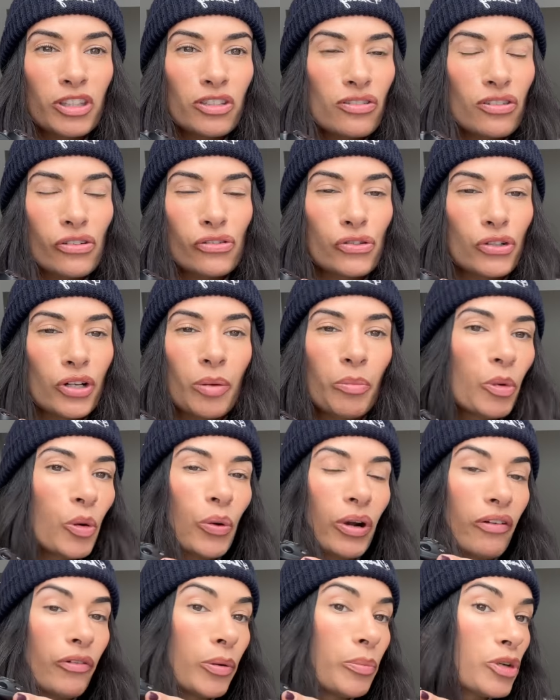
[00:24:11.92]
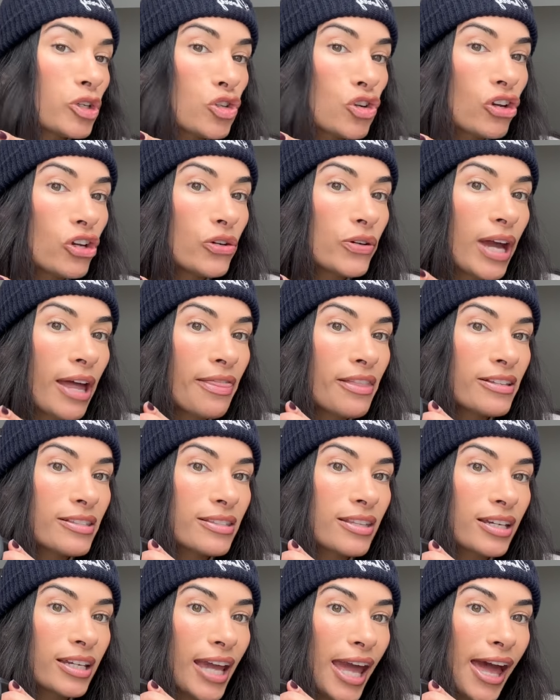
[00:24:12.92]
this yesterday, but whatever, I'm gonna show you again. It's
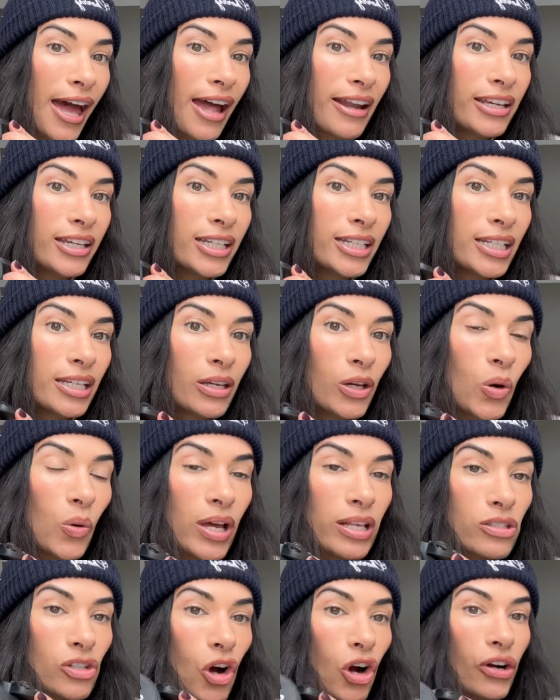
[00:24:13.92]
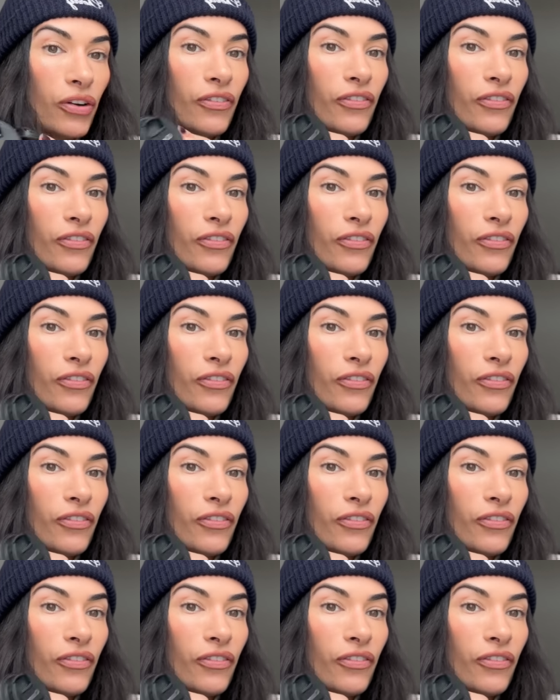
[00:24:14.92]
the Canon E O S R